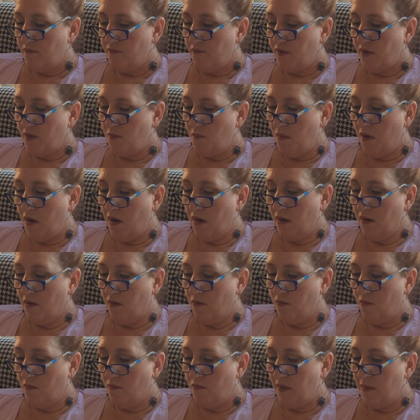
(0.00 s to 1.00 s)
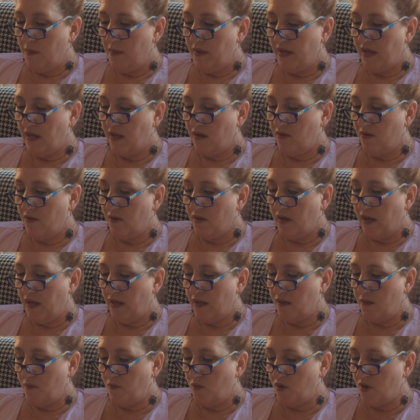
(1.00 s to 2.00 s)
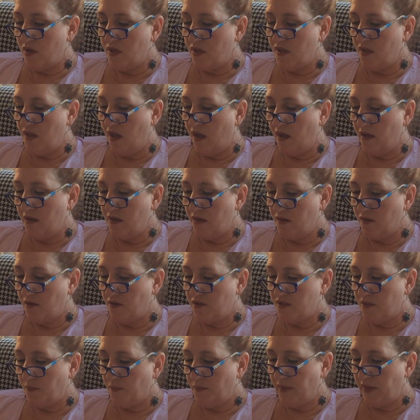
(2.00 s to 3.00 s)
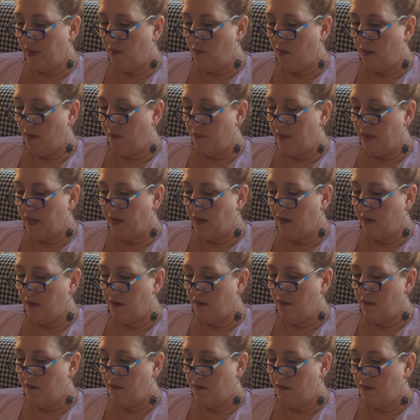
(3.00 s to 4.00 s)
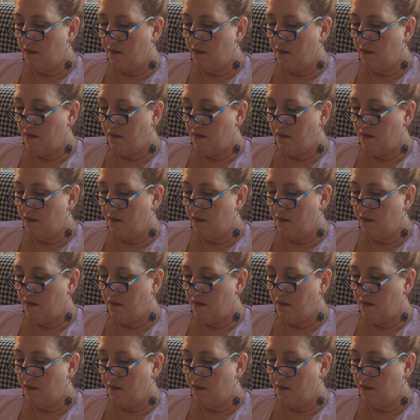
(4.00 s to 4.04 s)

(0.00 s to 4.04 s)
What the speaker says: for tomorrow. Maybe I'll get like some croissants or something while I'm there.